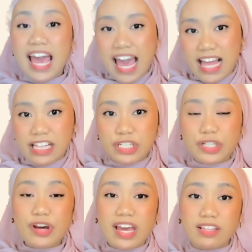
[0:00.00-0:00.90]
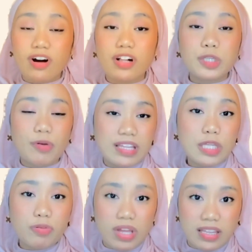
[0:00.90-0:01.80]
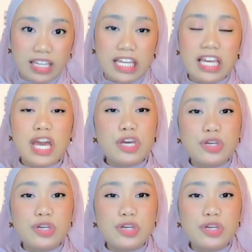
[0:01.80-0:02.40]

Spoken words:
Alicia et al. 2020